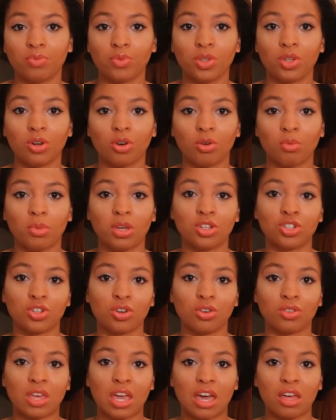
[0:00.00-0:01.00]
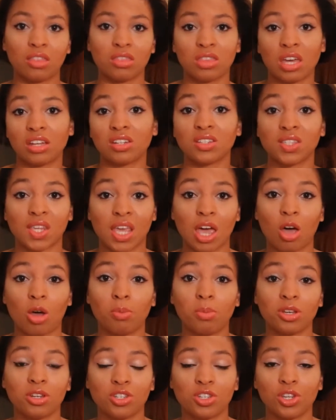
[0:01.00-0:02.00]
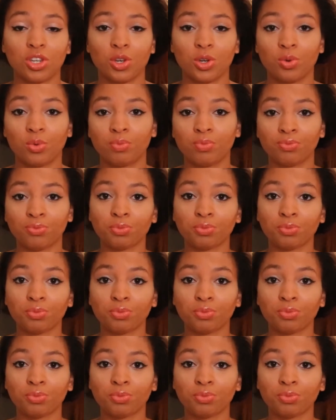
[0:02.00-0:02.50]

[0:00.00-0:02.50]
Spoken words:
you know, make sure that that doesn't happen to you.